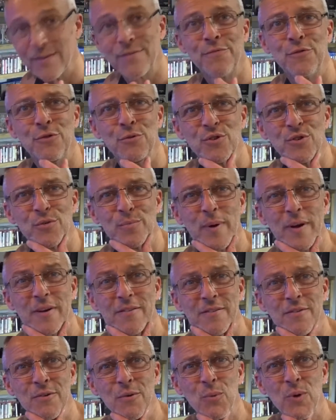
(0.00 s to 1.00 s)
through a spanner
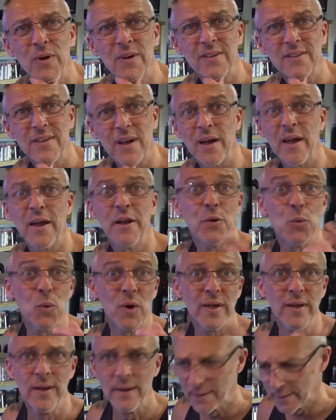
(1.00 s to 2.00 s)
in the works. That
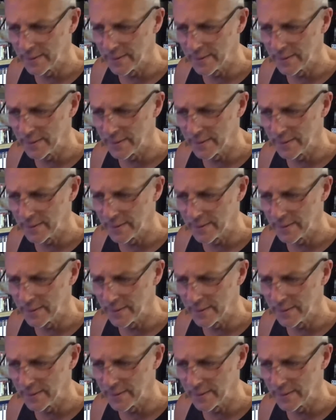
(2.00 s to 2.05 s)
anyway.